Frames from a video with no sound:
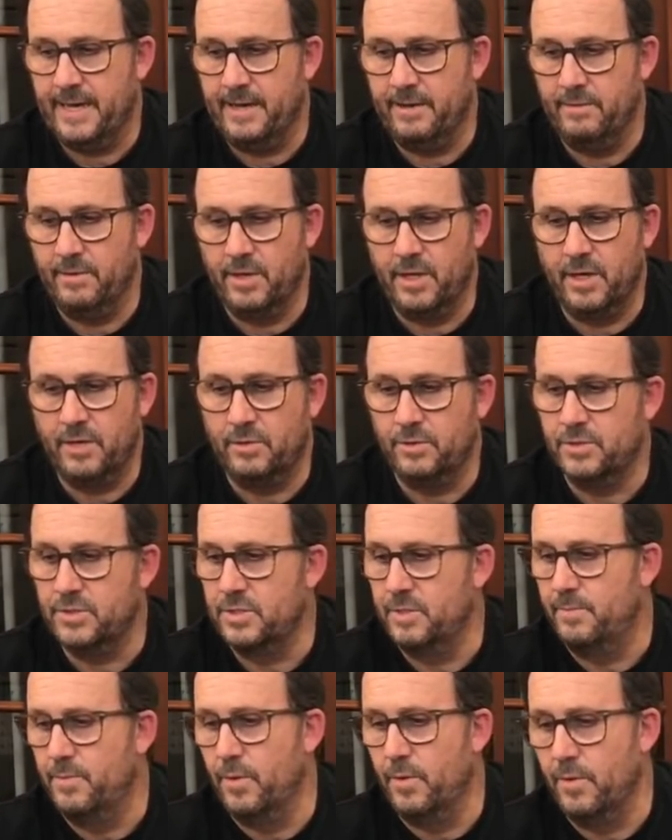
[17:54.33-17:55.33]
local
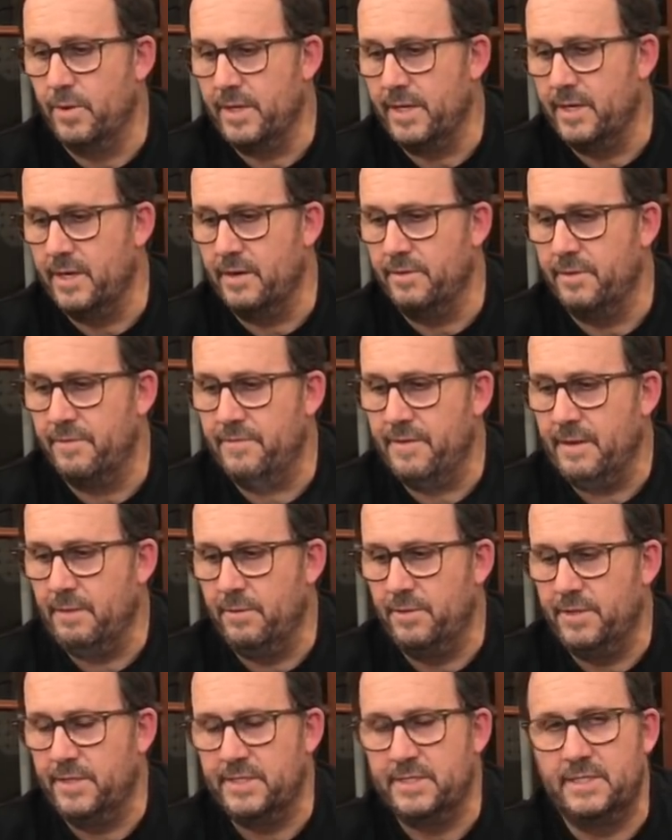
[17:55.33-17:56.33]
support, you know, the thing
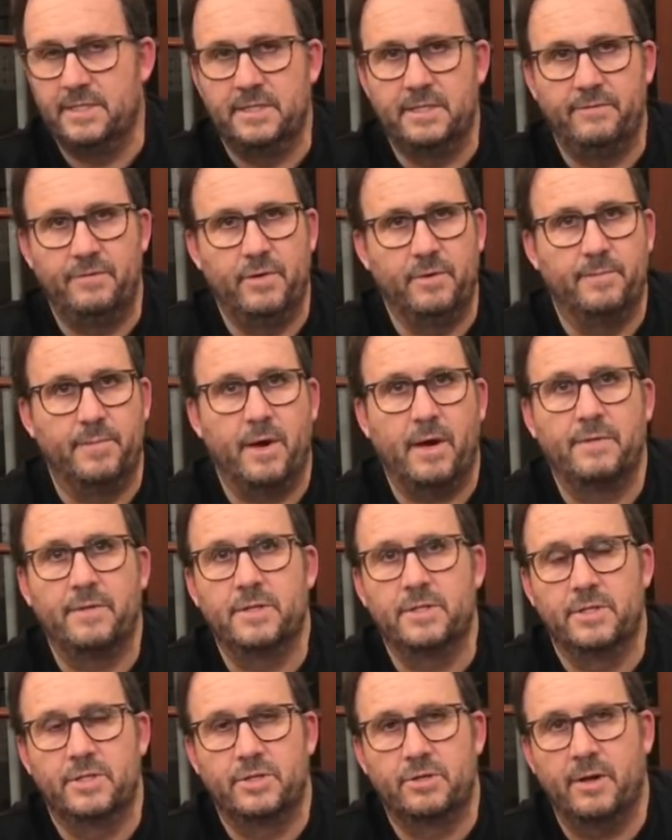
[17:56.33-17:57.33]
with this is if you buy
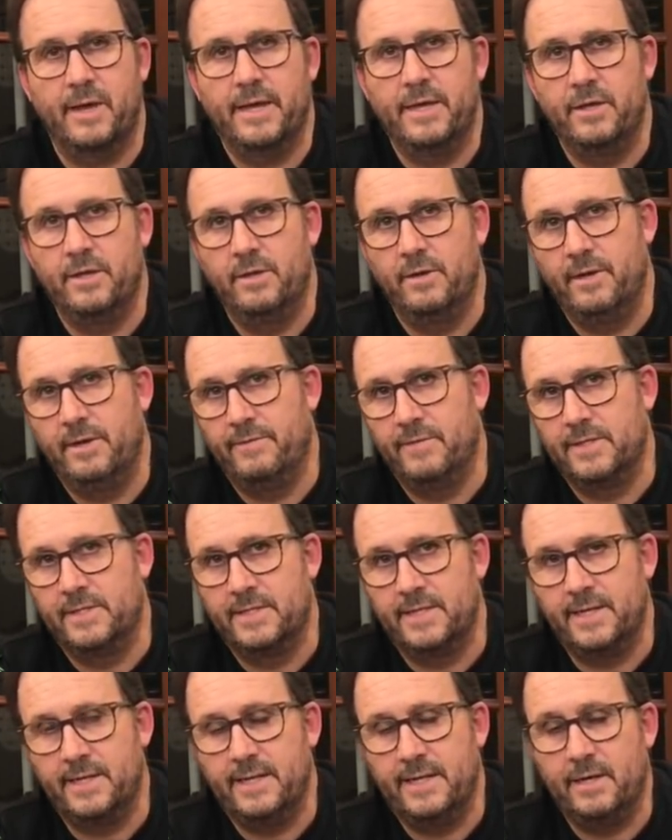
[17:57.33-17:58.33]
this in Australia and you live in
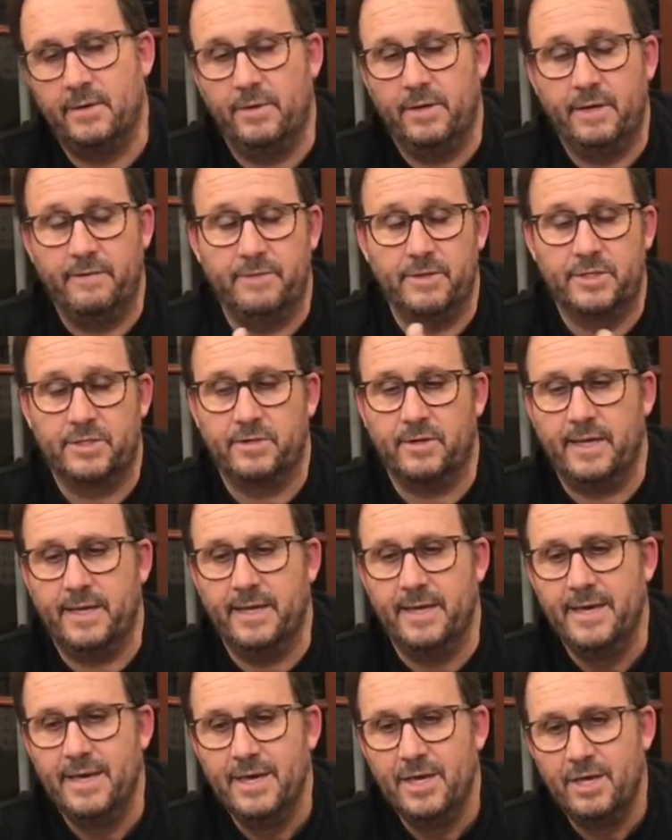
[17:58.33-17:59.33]
Sydney or you live in
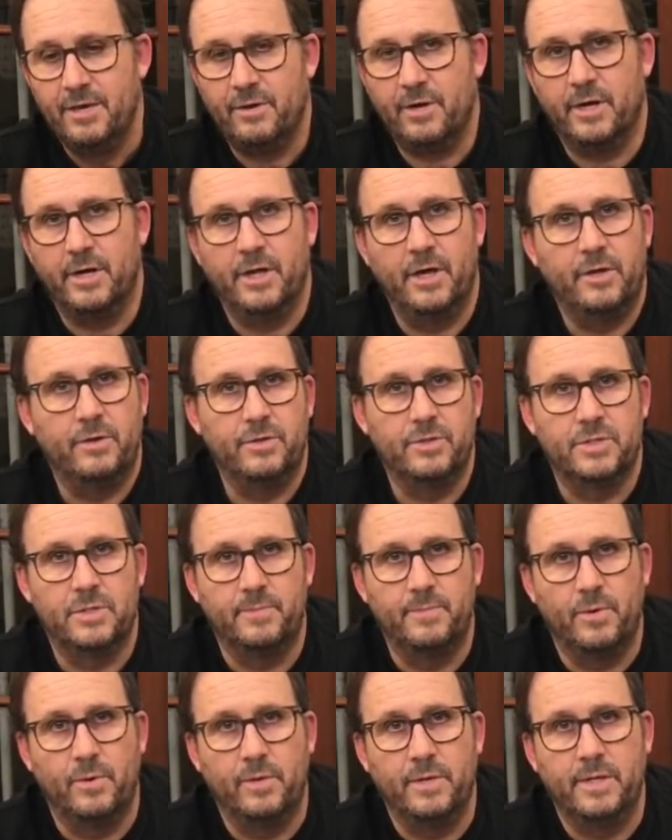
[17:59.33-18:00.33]
Australia, you've got local
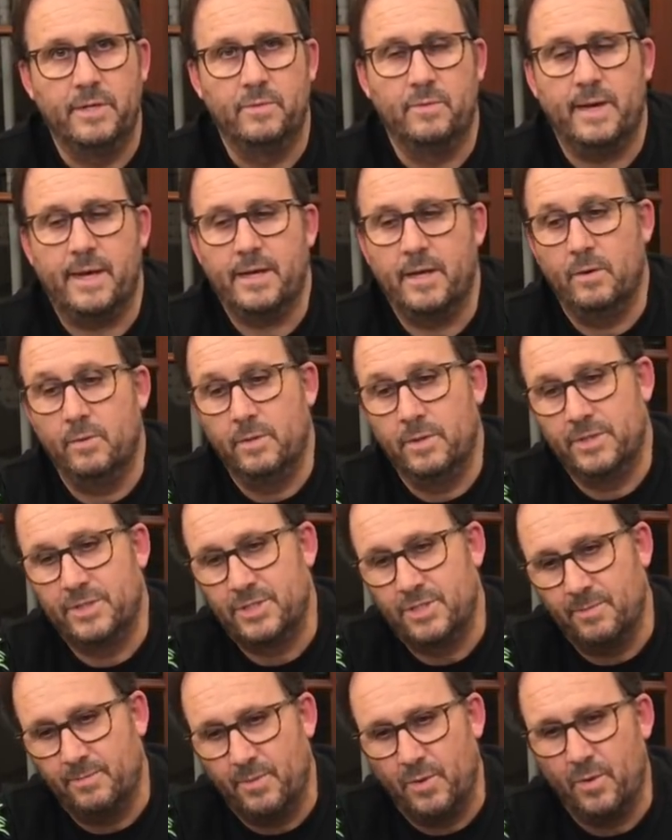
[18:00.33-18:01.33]
support. Eduardo will
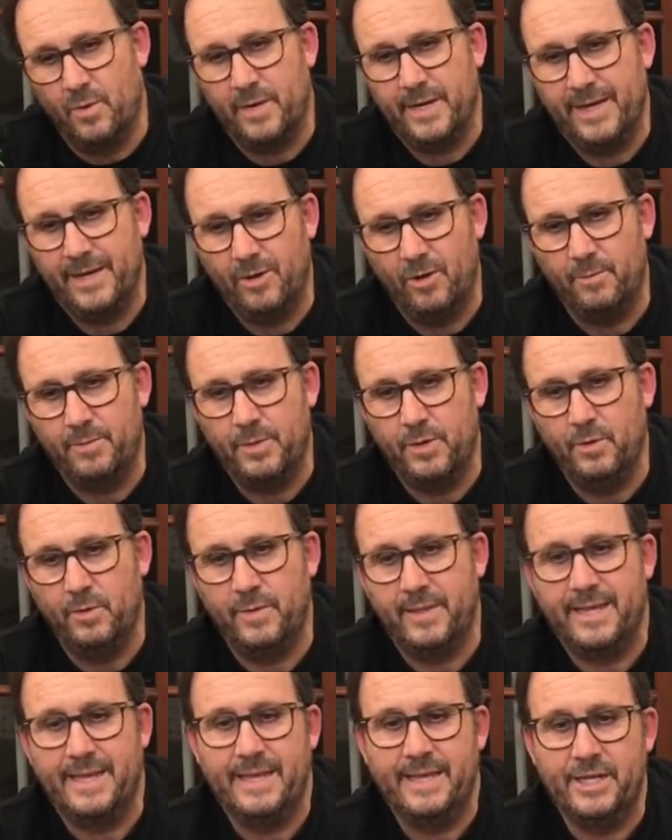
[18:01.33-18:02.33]
support, help you
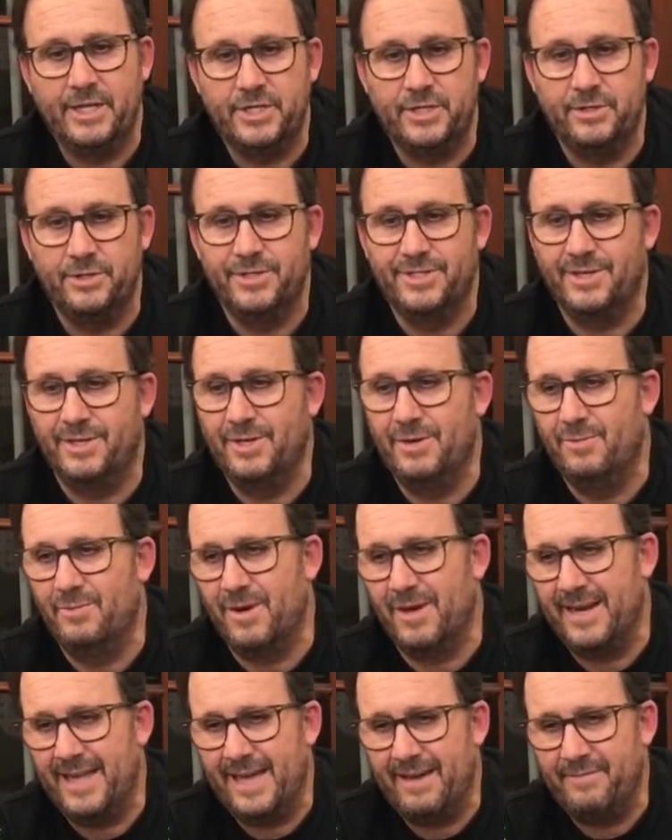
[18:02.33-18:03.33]
with any issues that you won't have